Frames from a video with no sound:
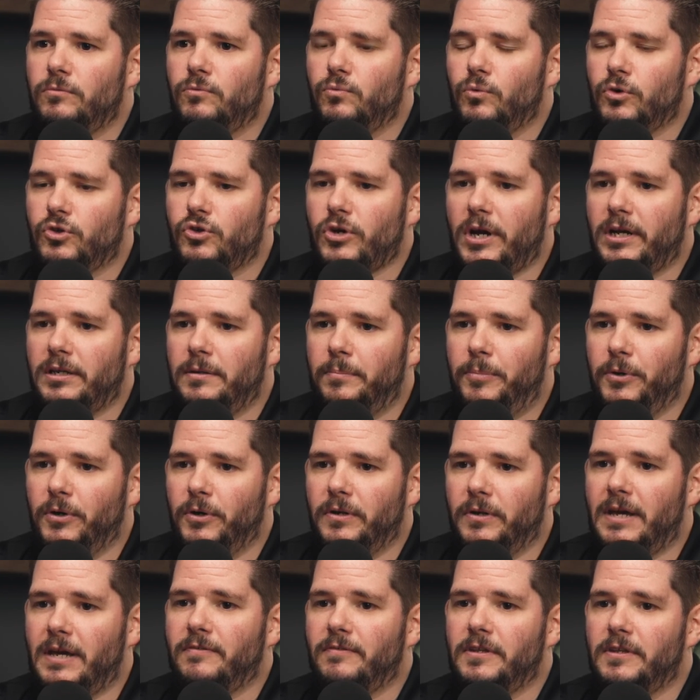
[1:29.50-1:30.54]
We're trying to
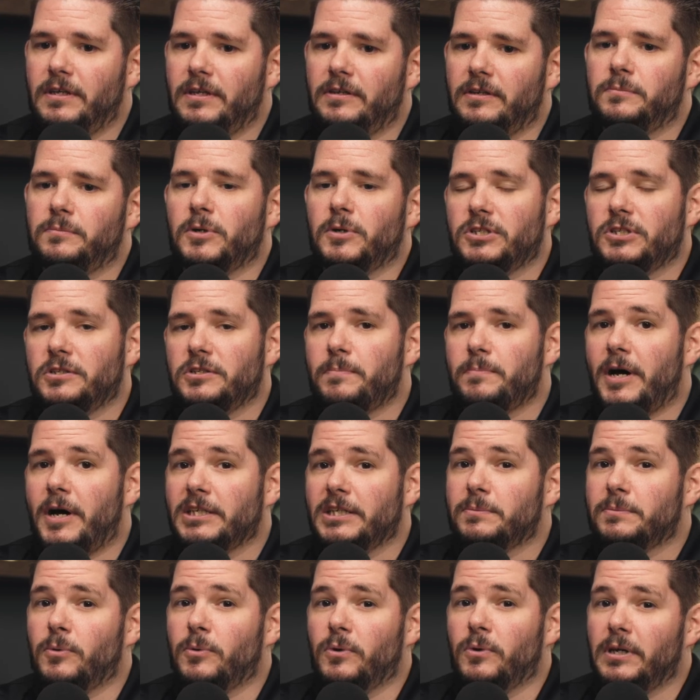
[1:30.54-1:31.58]
build everything as much as
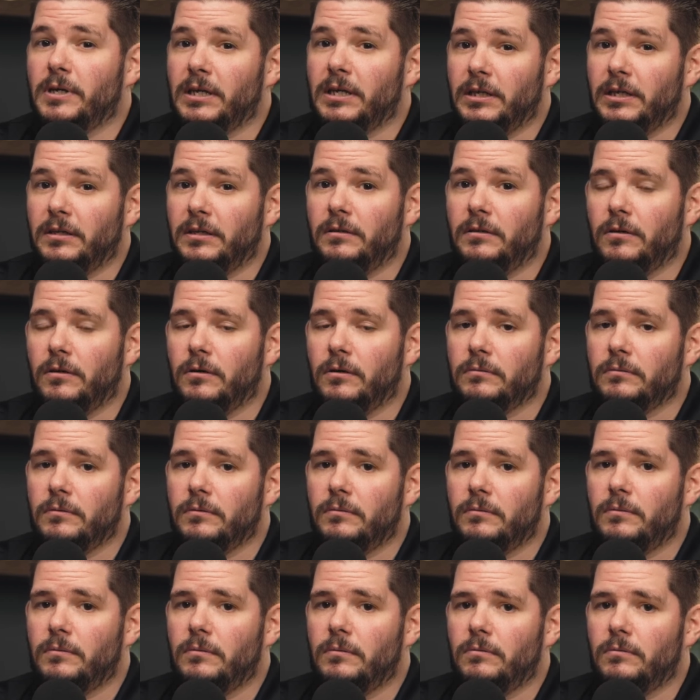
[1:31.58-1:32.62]
possible
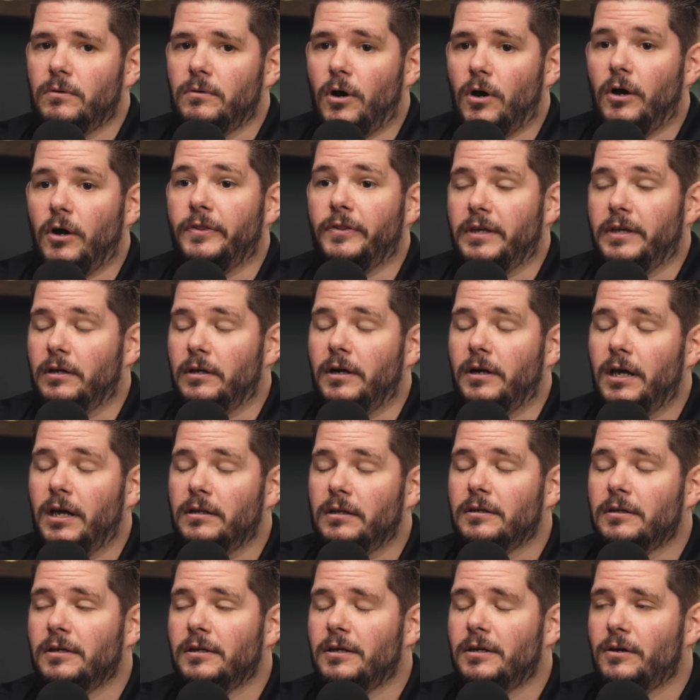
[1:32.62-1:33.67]
on the internet,
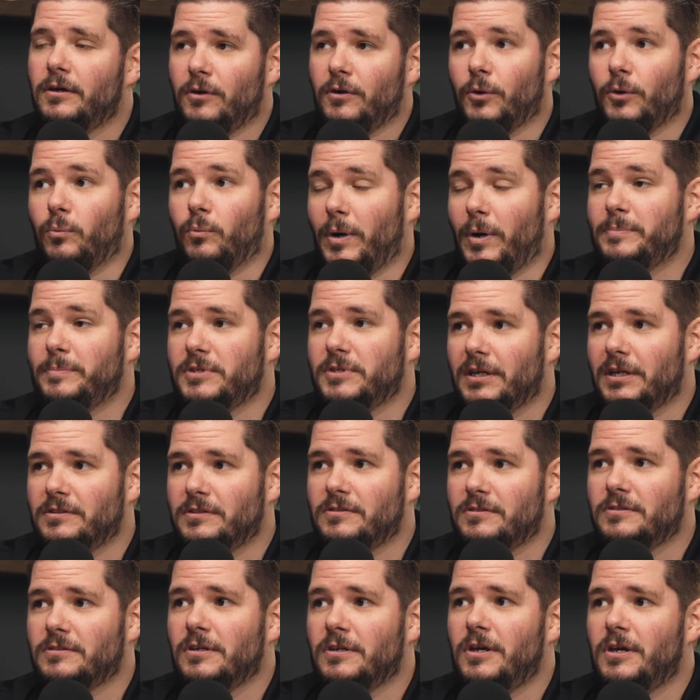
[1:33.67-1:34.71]
on
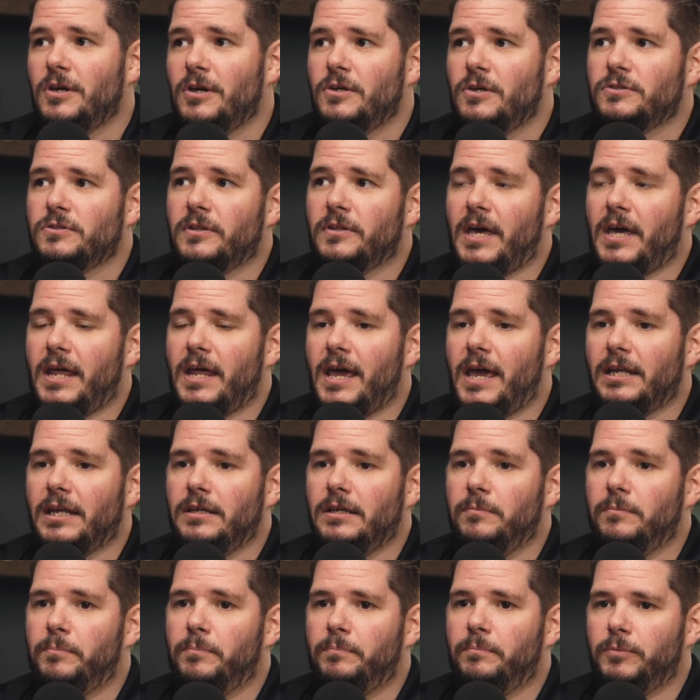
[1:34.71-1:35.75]
websites, so that
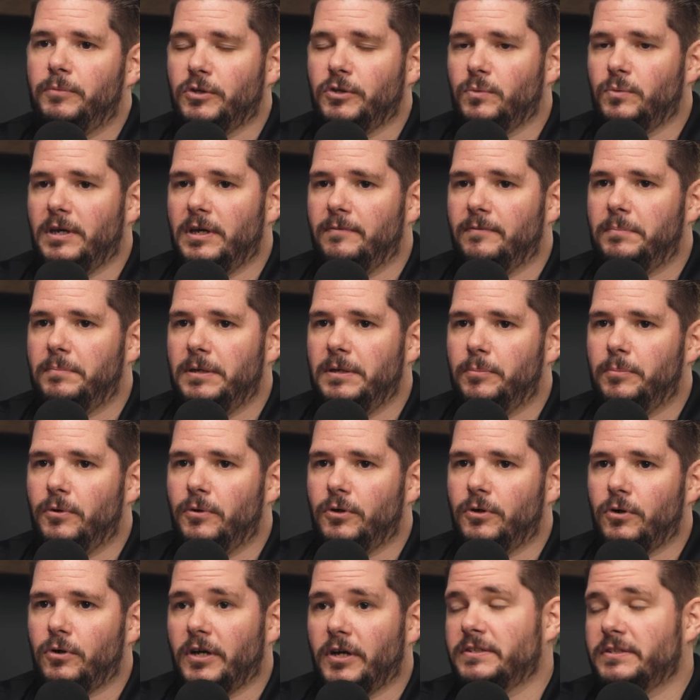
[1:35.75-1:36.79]
because we have people
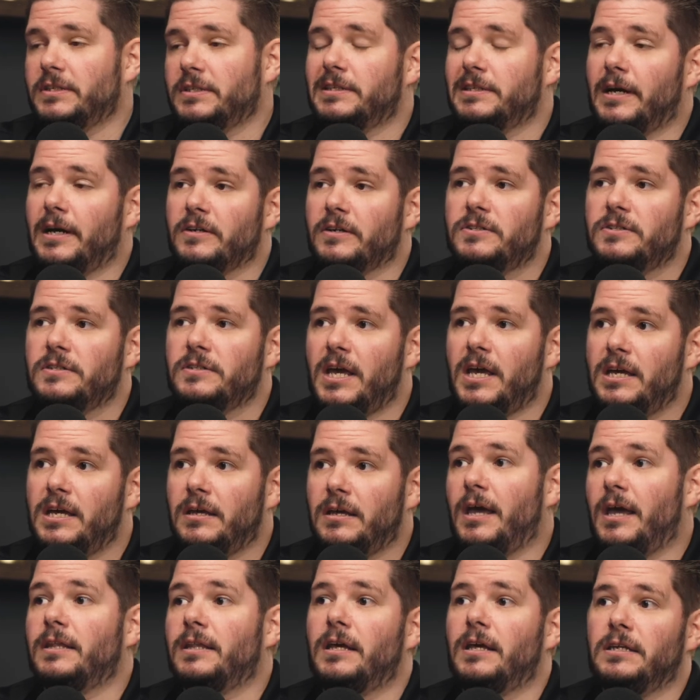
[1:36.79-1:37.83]
across the entire state
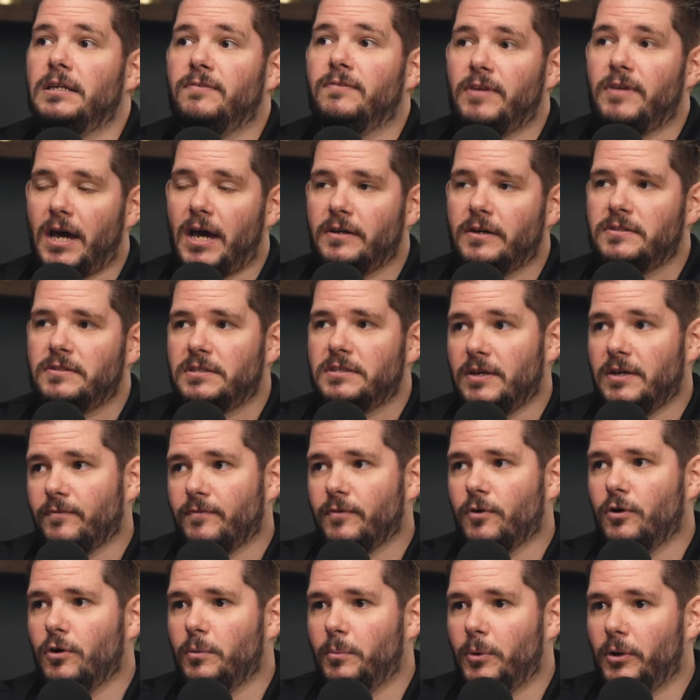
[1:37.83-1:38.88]
and then even out of state for
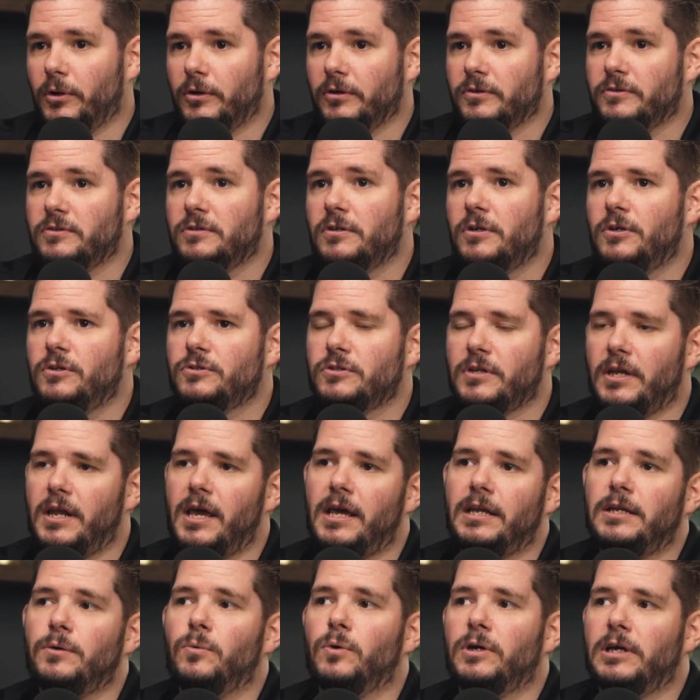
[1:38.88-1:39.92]
homeowners, so that
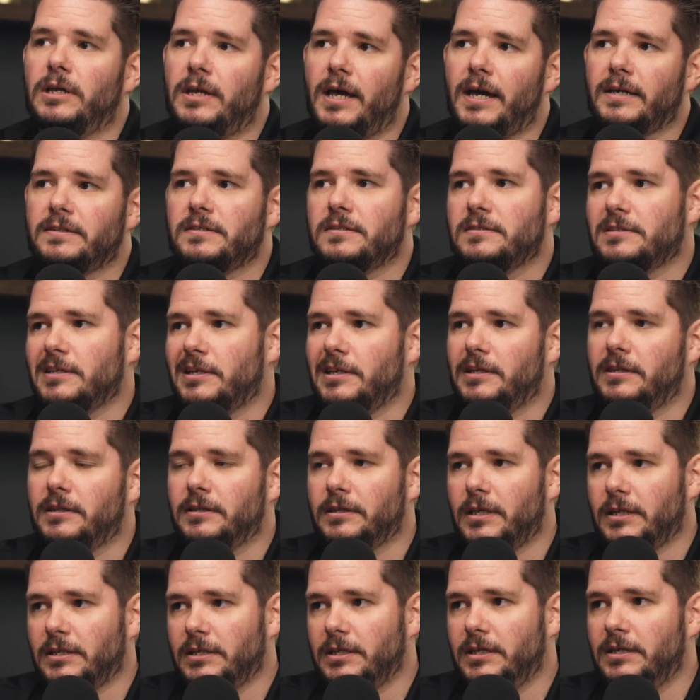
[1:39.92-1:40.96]
anyone can access anything
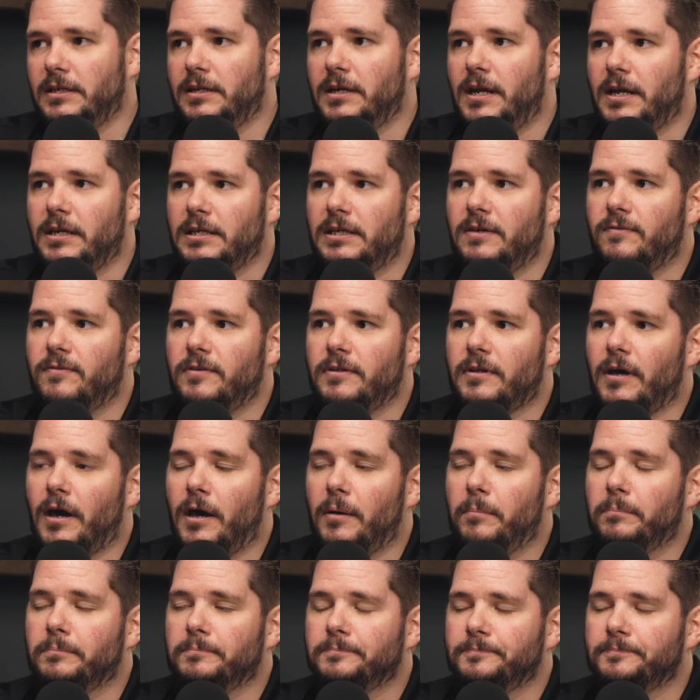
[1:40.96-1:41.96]
they need at any given time.